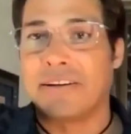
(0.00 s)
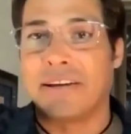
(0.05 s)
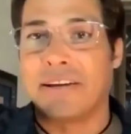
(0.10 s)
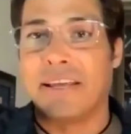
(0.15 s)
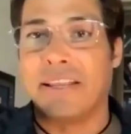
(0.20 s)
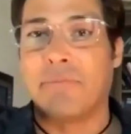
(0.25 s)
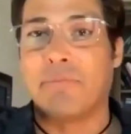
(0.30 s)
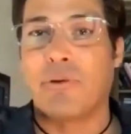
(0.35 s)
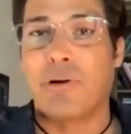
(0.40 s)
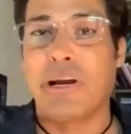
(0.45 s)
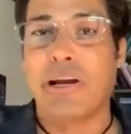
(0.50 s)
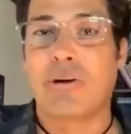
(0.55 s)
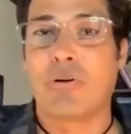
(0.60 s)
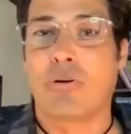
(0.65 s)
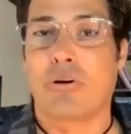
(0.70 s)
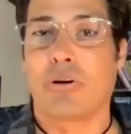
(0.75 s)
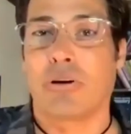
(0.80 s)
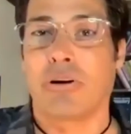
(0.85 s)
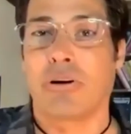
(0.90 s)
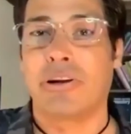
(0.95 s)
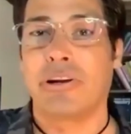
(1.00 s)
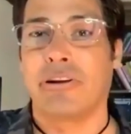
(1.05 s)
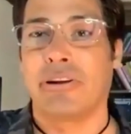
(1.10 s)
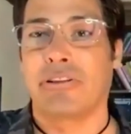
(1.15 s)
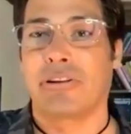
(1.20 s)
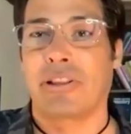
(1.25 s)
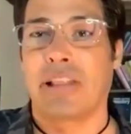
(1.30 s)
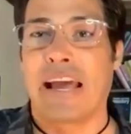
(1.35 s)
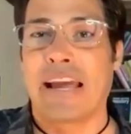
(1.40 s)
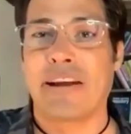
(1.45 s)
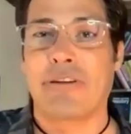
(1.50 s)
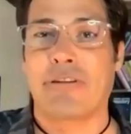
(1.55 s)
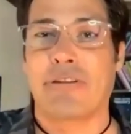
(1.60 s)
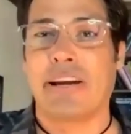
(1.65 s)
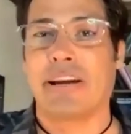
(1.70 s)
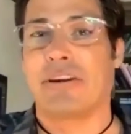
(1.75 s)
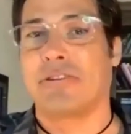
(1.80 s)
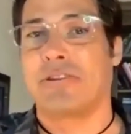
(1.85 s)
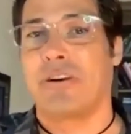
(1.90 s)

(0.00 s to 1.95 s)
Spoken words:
In the Marine Corps, you're either light green or